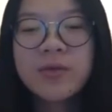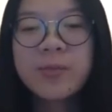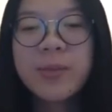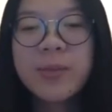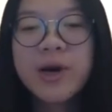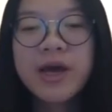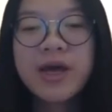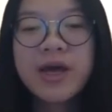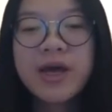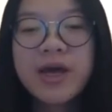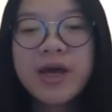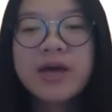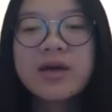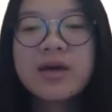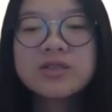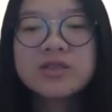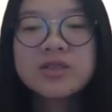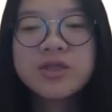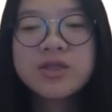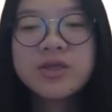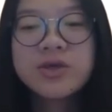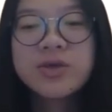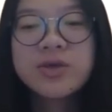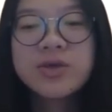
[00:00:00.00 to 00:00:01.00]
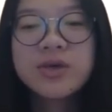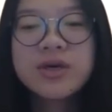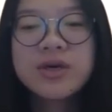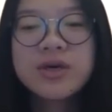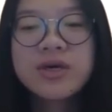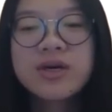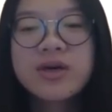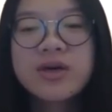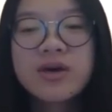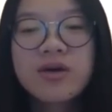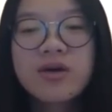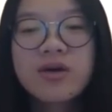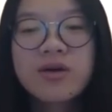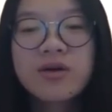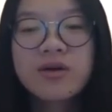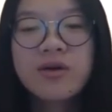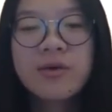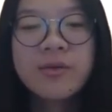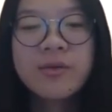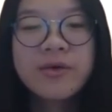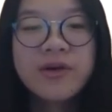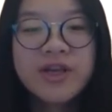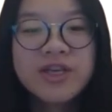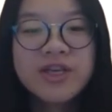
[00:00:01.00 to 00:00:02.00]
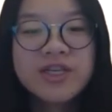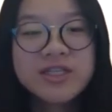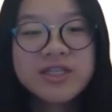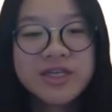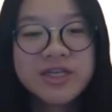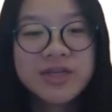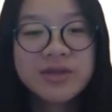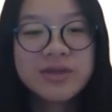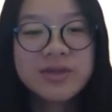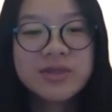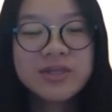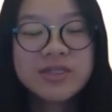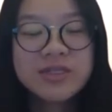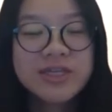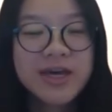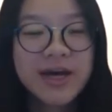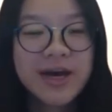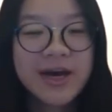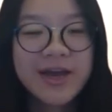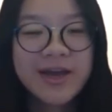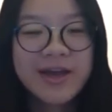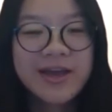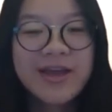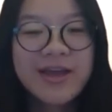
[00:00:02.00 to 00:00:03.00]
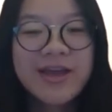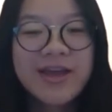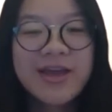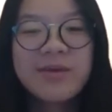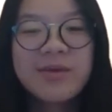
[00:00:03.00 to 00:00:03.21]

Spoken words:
by through a cooperation tie